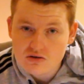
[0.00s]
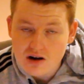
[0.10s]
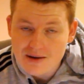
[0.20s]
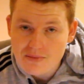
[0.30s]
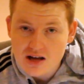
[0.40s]

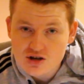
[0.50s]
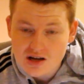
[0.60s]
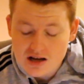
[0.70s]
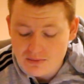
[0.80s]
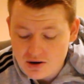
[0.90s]
great match.
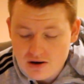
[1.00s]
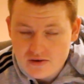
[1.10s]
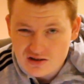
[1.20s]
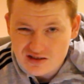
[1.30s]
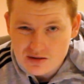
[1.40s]

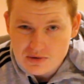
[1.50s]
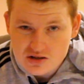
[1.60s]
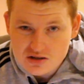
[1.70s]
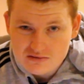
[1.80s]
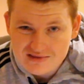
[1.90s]
However, not so
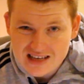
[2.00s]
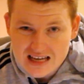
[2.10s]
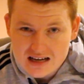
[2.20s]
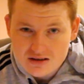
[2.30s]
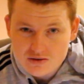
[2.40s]
much
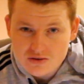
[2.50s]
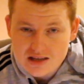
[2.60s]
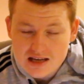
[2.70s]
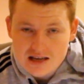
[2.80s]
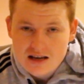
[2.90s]
now, you would
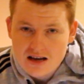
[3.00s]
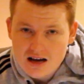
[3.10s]
think.